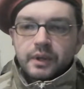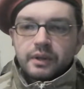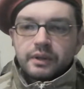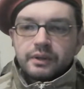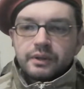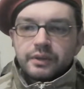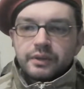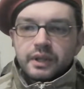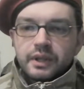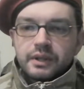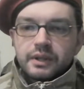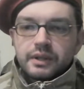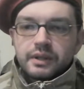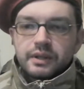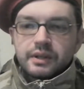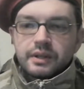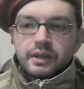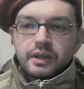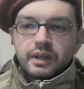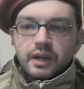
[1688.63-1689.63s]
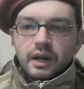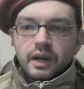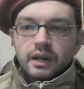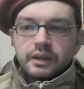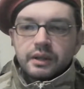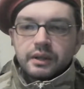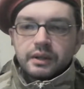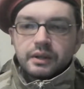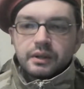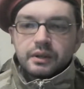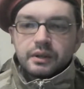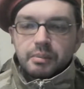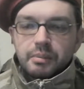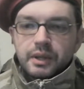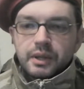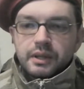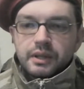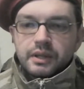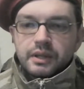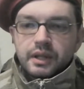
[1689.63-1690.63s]
convince the other
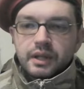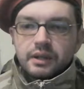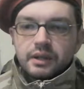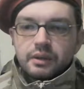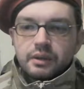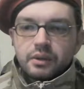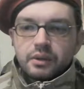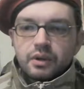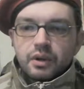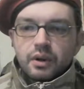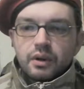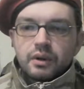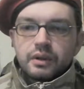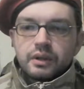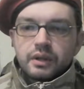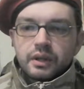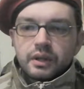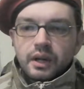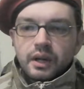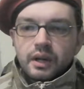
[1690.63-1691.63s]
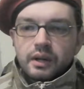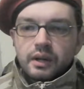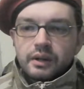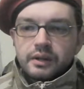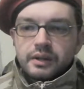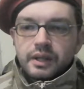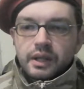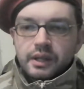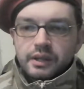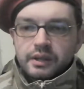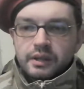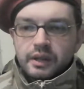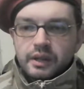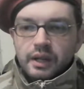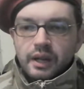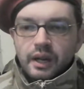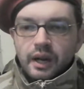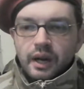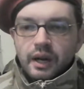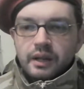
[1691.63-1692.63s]
European states to join the
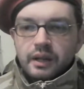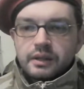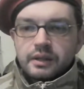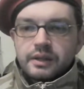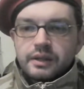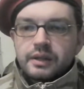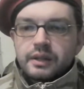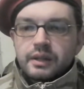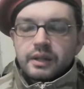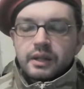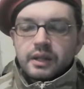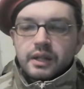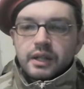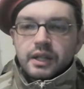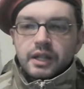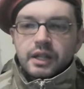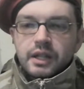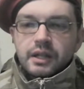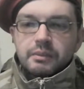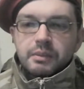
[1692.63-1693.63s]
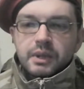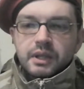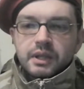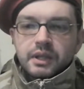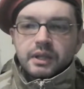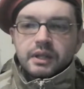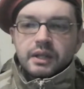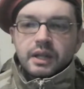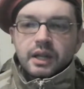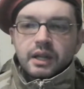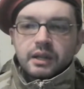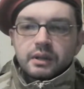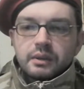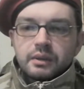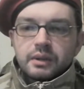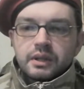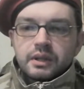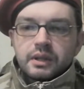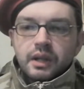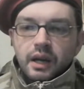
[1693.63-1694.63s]
Anglo-Saxon alliance, but it's
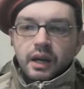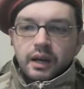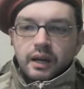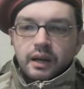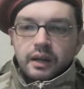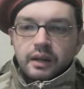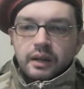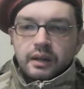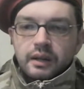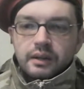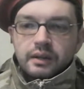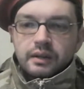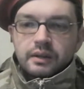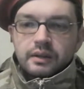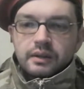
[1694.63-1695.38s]
hard to say